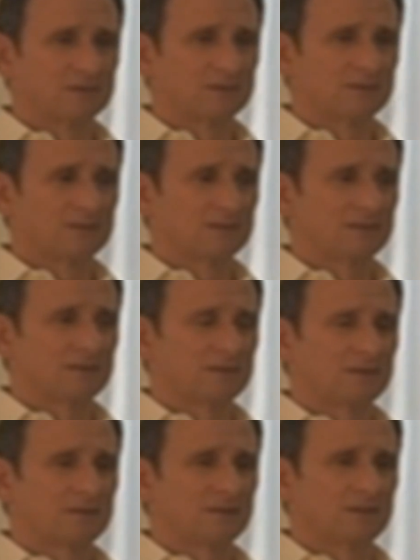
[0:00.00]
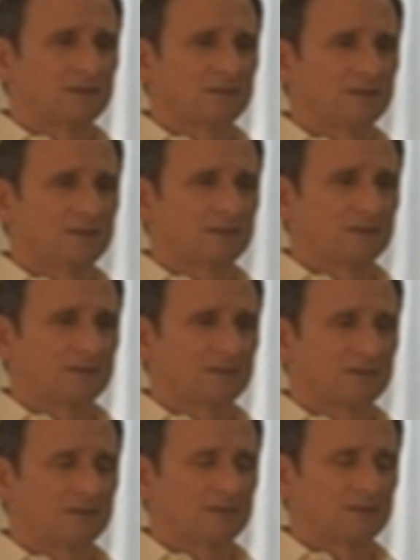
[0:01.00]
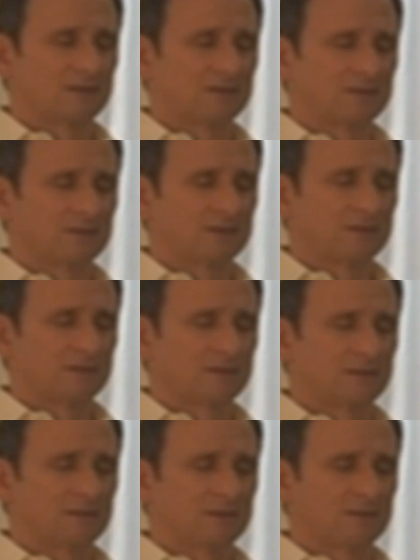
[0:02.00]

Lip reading: [no speech]